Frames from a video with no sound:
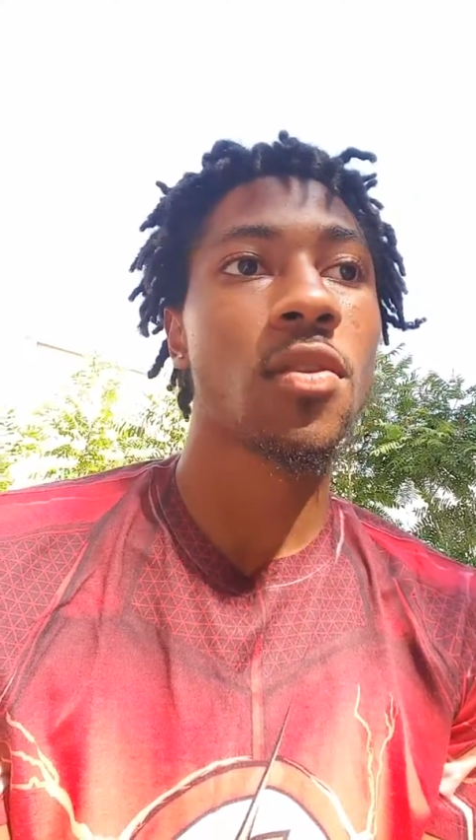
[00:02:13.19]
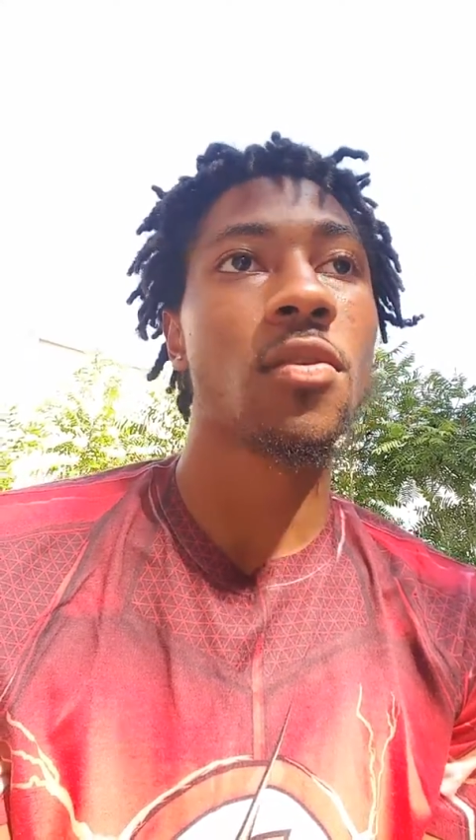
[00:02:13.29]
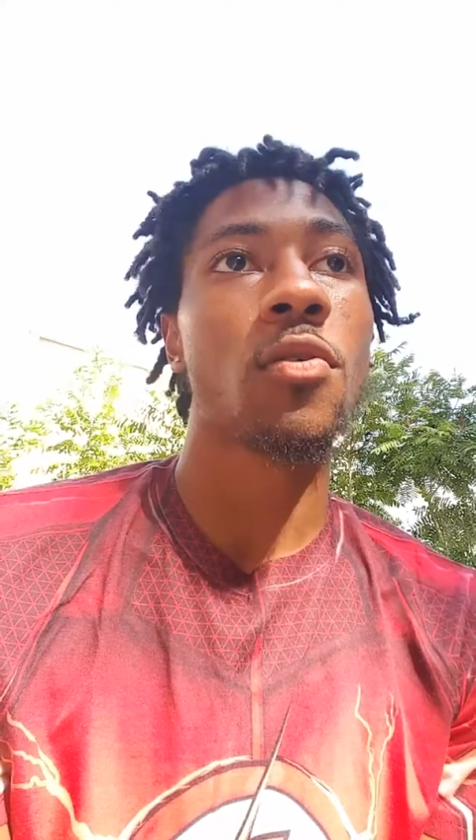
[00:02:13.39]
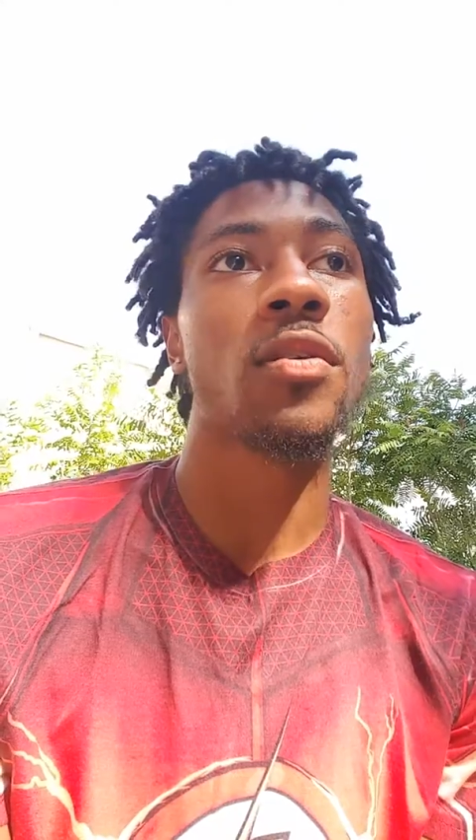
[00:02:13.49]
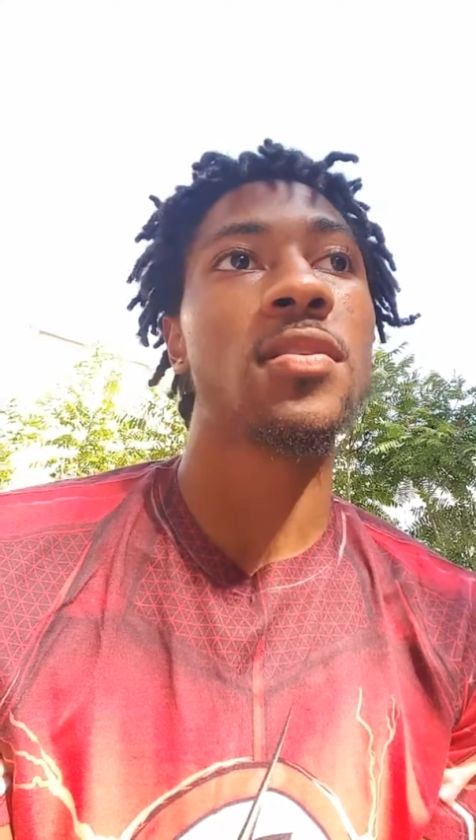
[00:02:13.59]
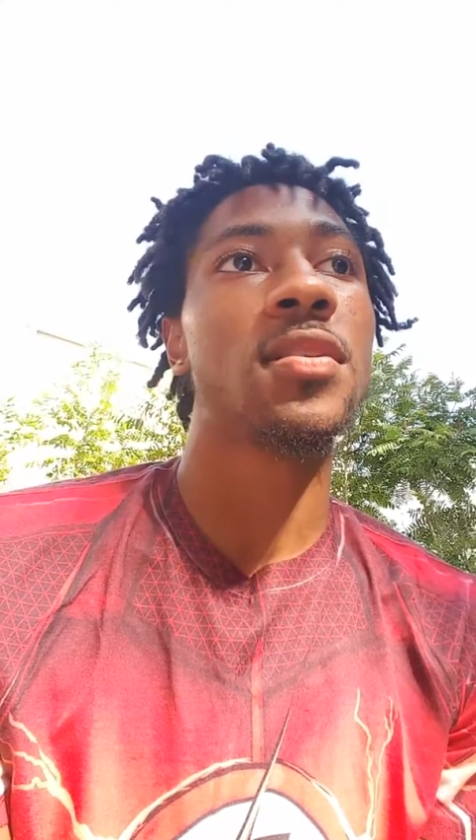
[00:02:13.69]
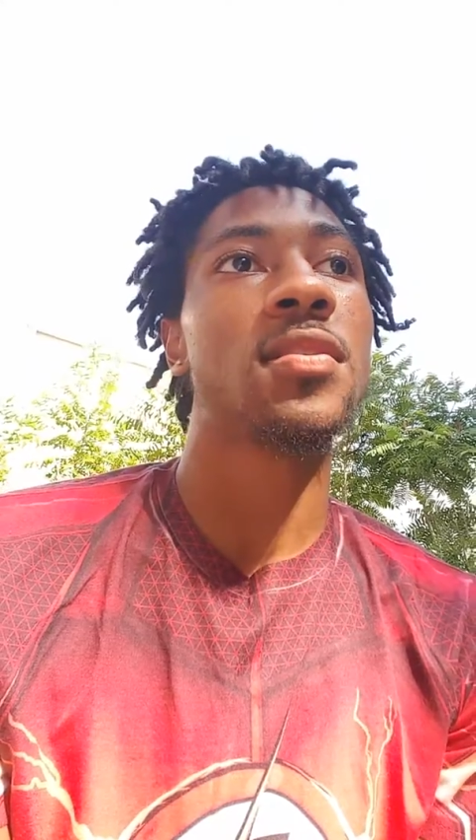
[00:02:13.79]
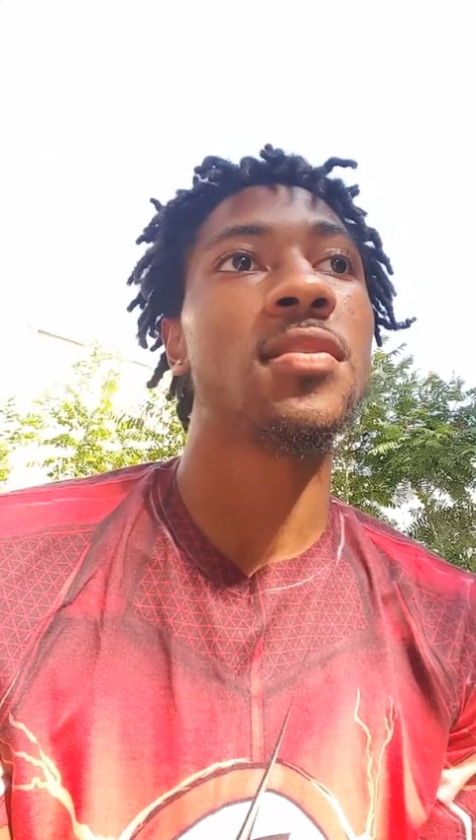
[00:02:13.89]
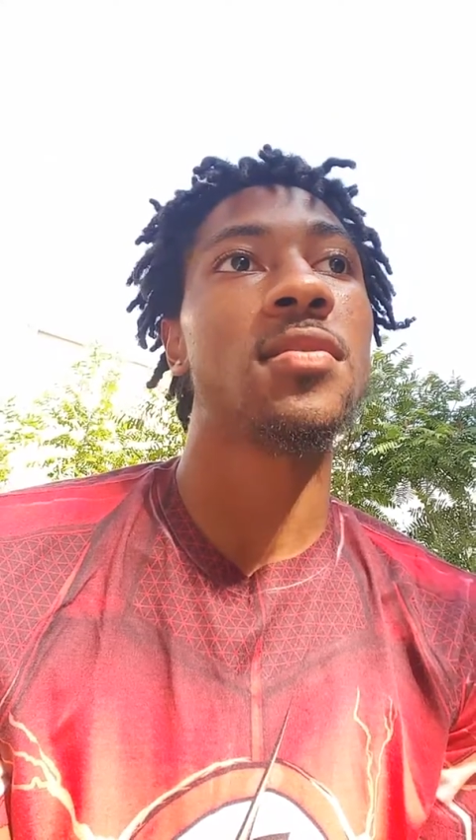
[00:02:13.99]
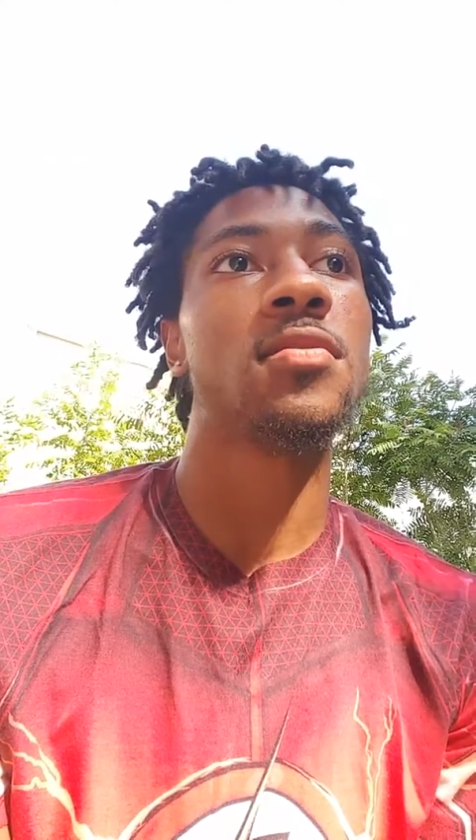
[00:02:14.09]
or
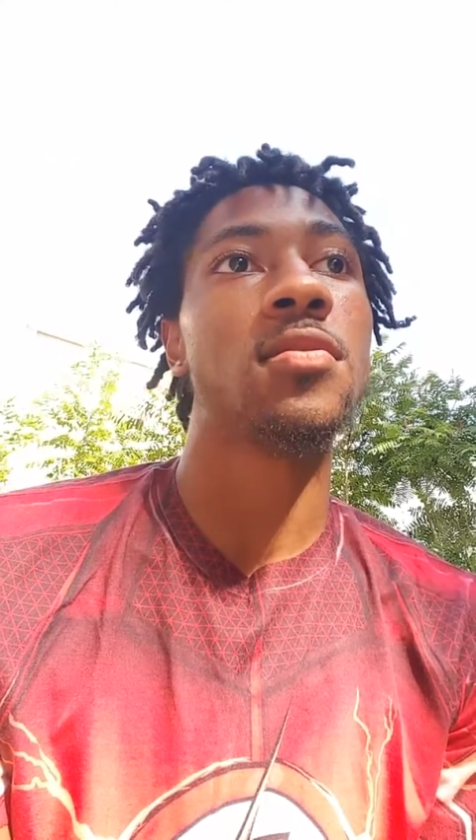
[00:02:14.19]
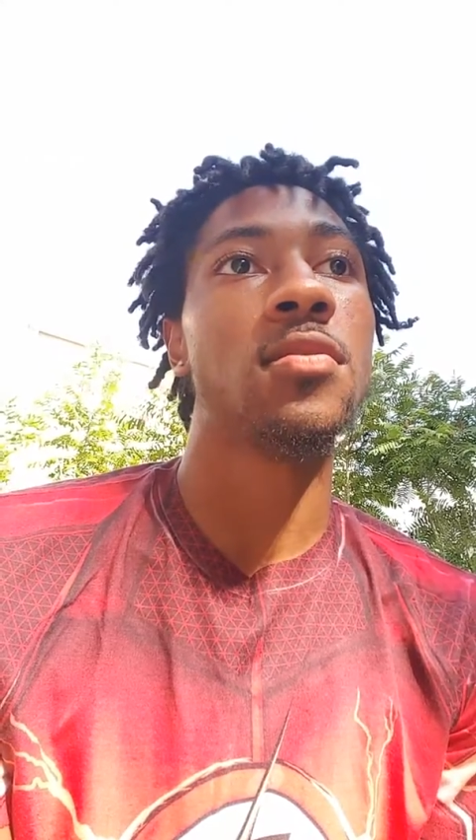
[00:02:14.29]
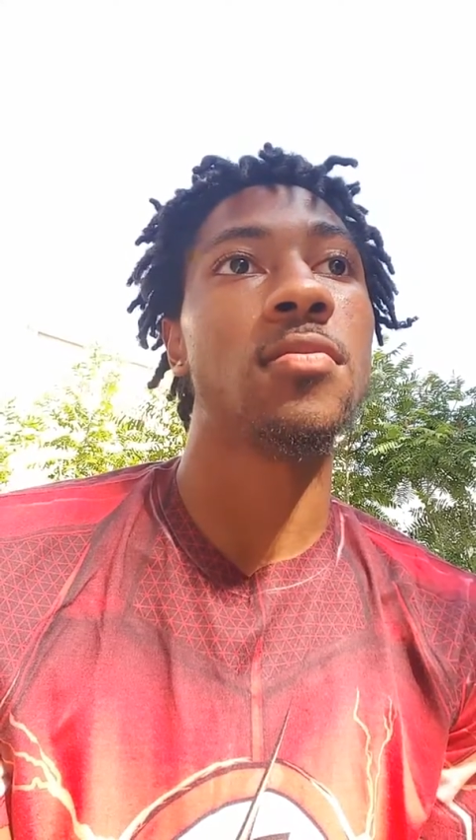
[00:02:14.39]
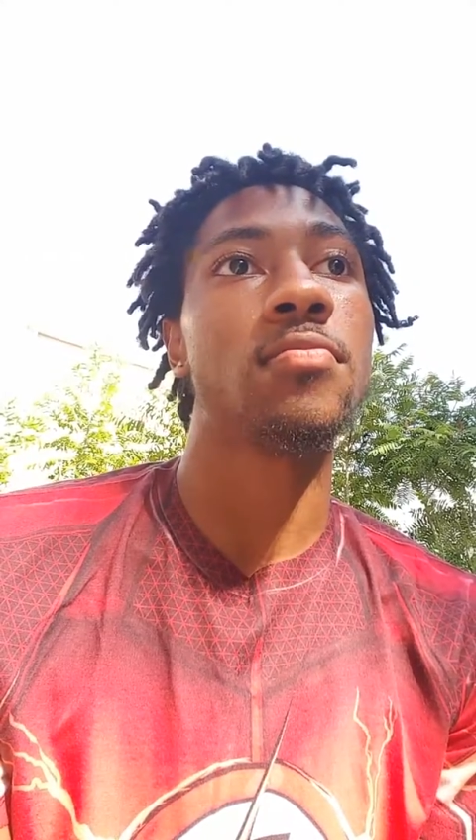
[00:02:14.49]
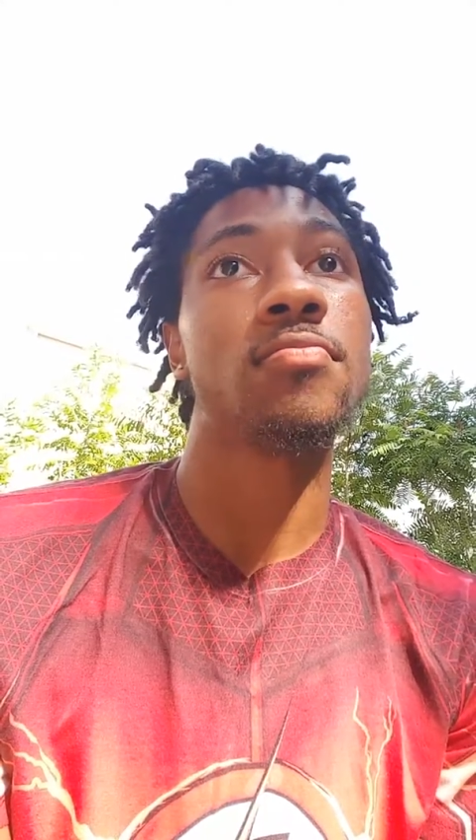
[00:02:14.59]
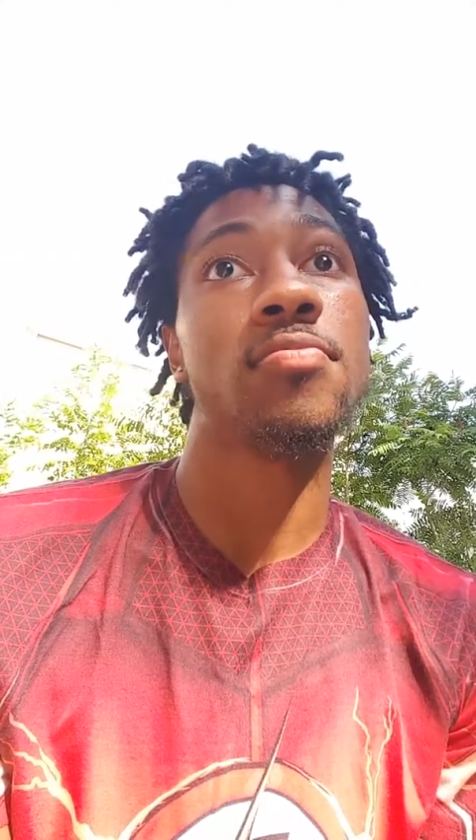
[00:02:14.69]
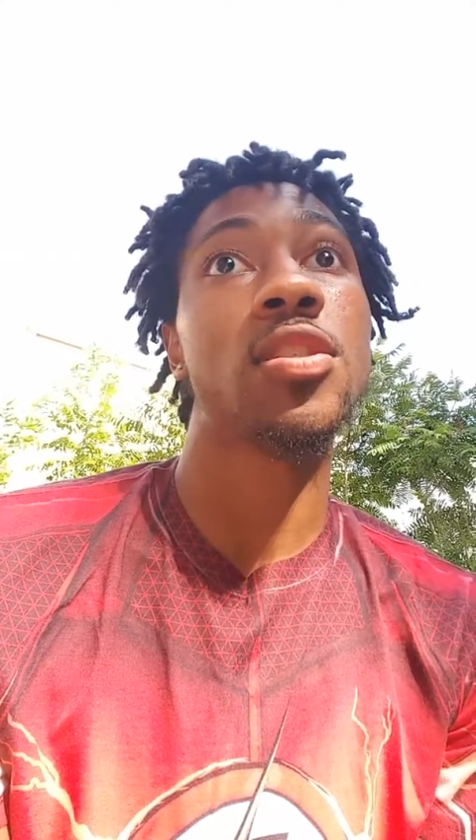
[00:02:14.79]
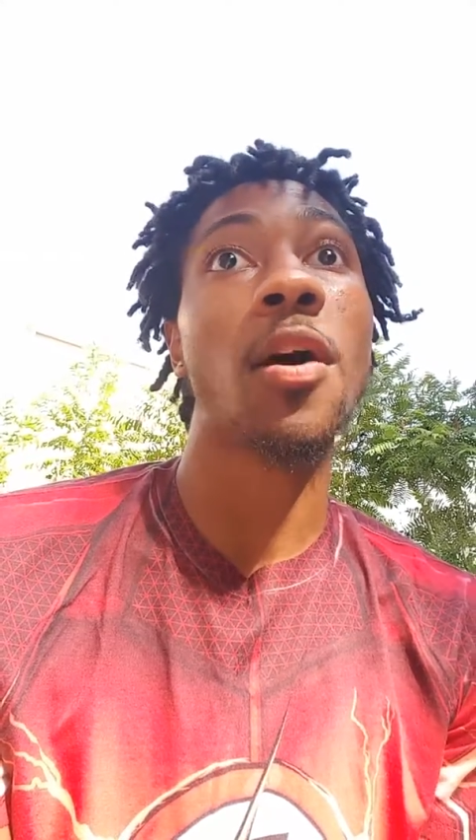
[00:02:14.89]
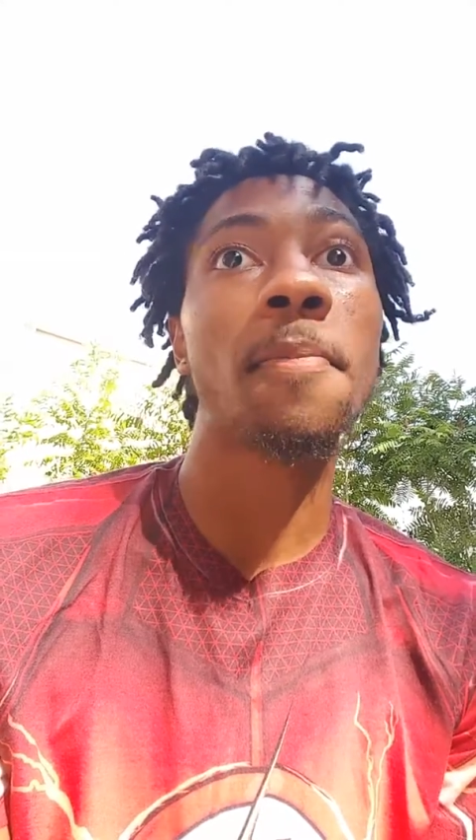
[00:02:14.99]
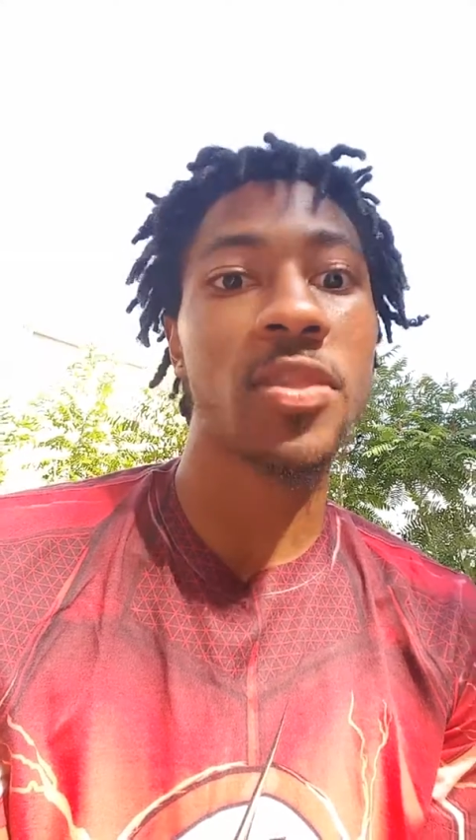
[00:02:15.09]
addicted to
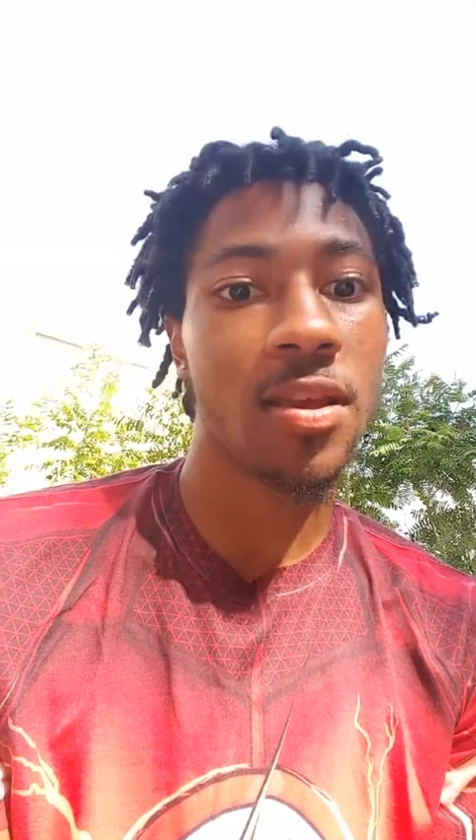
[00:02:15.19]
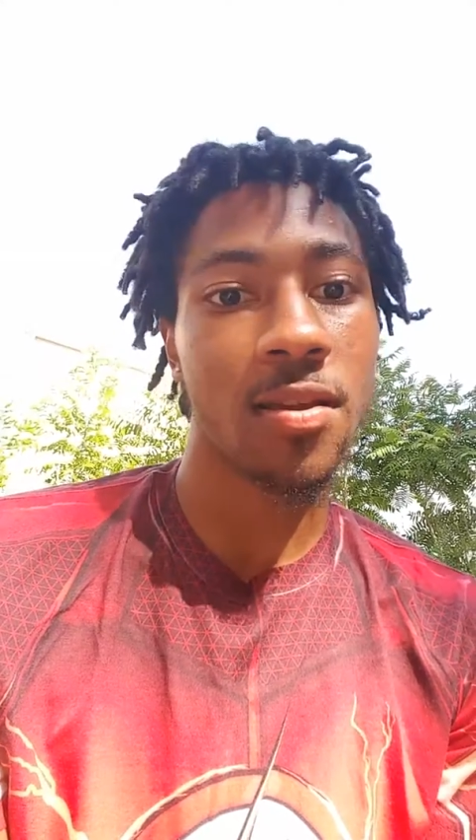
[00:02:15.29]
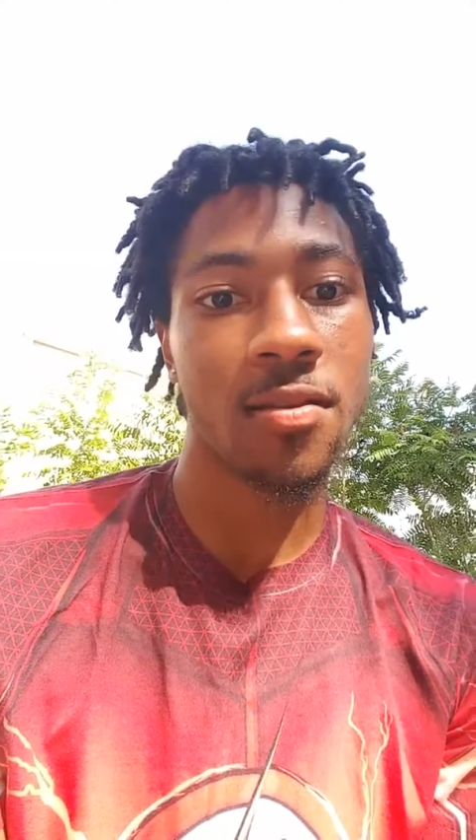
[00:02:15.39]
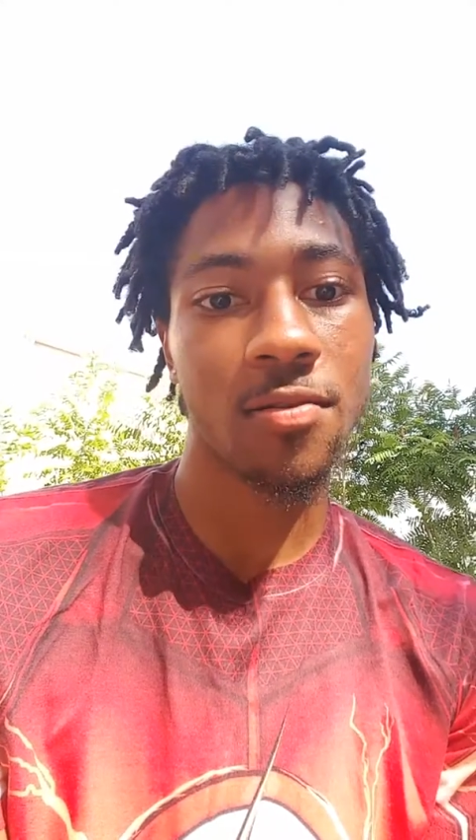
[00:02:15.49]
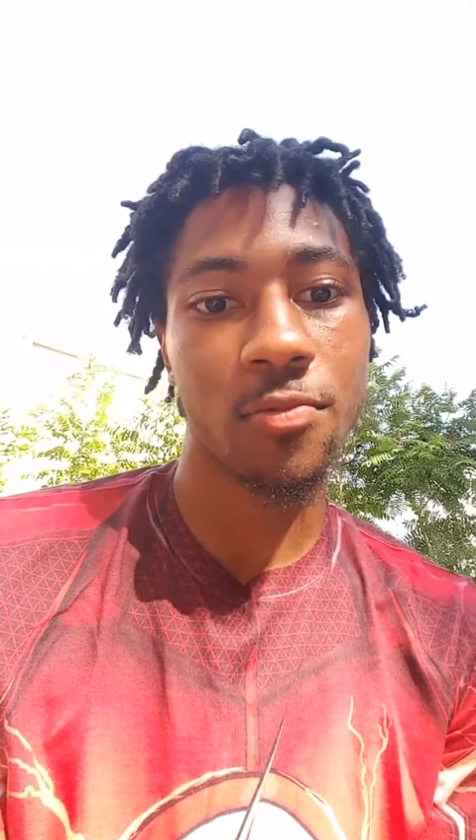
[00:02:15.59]
something,